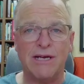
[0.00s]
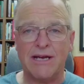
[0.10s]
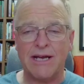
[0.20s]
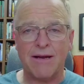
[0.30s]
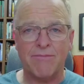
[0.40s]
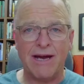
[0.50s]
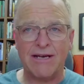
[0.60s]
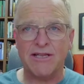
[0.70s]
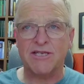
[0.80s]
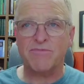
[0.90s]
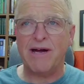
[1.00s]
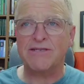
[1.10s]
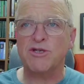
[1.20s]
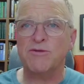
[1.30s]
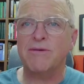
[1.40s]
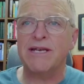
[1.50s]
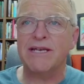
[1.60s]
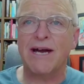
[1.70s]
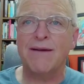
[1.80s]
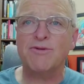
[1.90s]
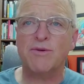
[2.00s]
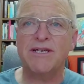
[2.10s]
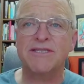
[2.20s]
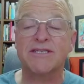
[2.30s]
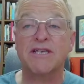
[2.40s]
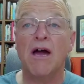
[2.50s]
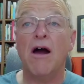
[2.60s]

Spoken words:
and I come back to this passage many times where he says,